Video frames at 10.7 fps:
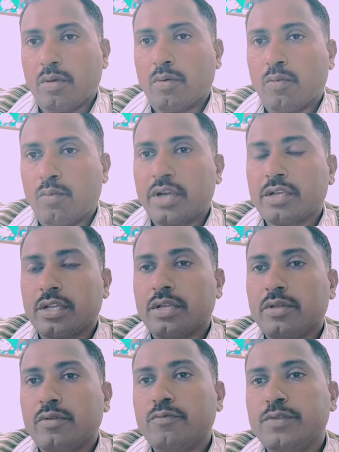work
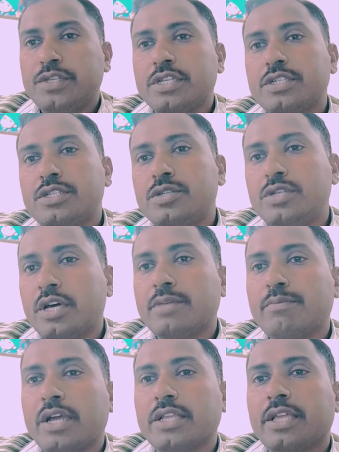which is done
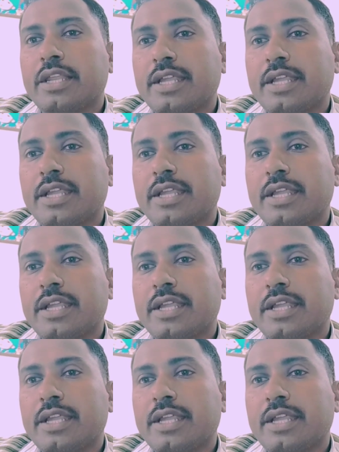by the